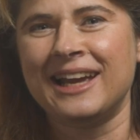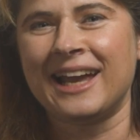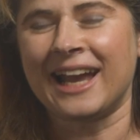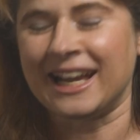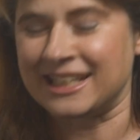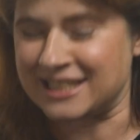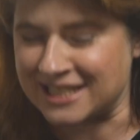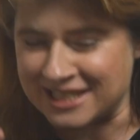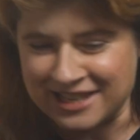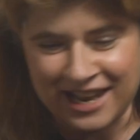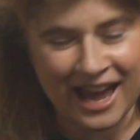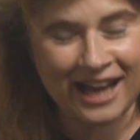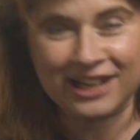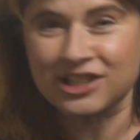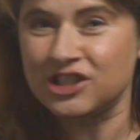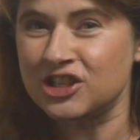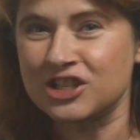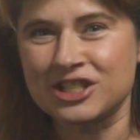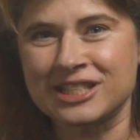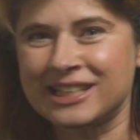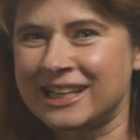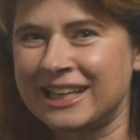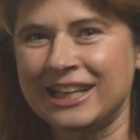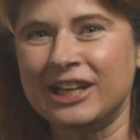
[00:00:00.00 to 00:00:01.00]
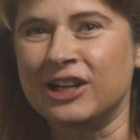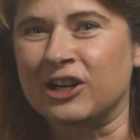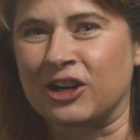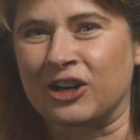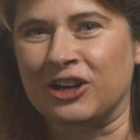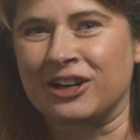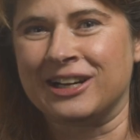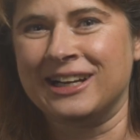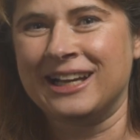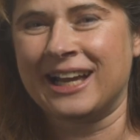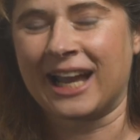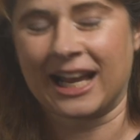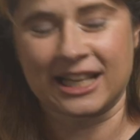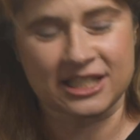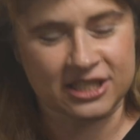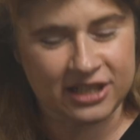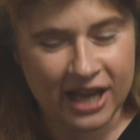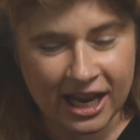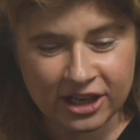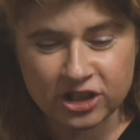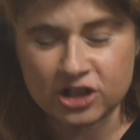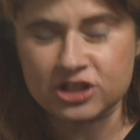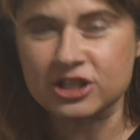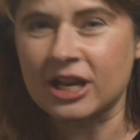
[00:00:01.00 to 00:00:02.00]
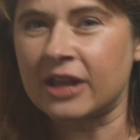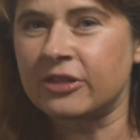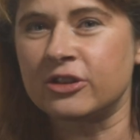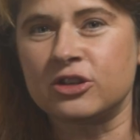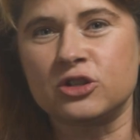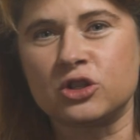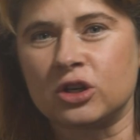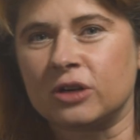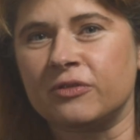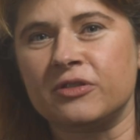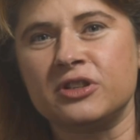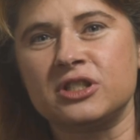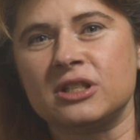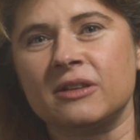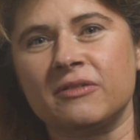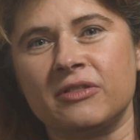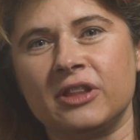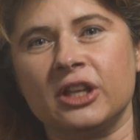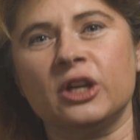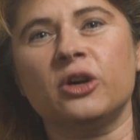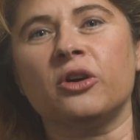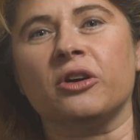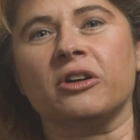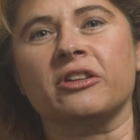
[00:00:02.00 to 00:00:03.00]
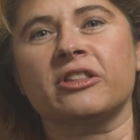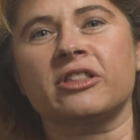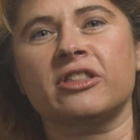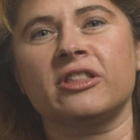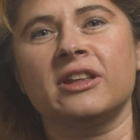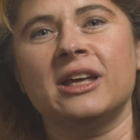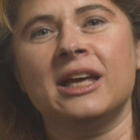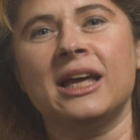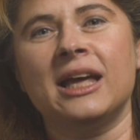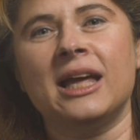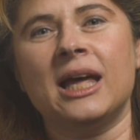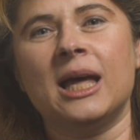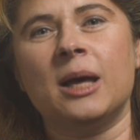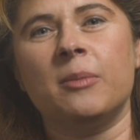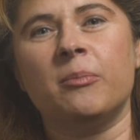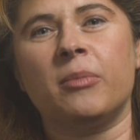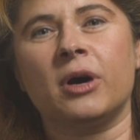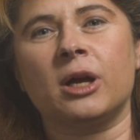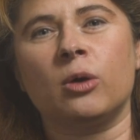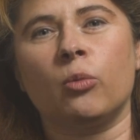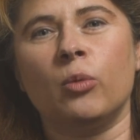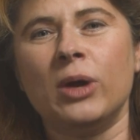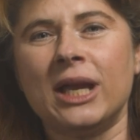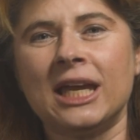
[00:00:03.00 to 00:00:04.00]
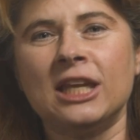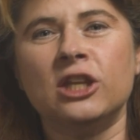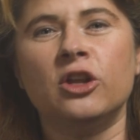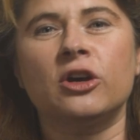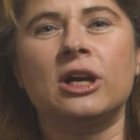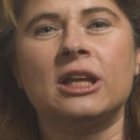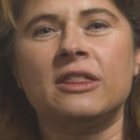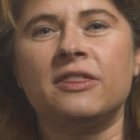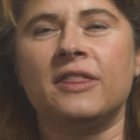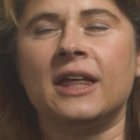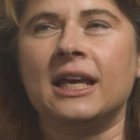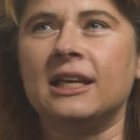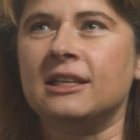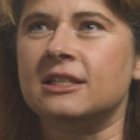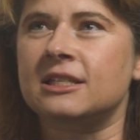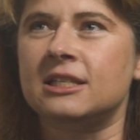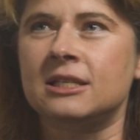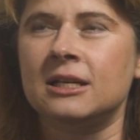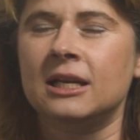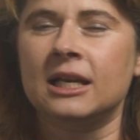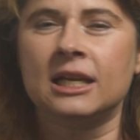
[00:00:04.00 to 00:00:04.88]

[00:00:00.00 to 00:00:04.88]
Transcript: It's not just here, it's not just on the surface of the Earth. But we can look at things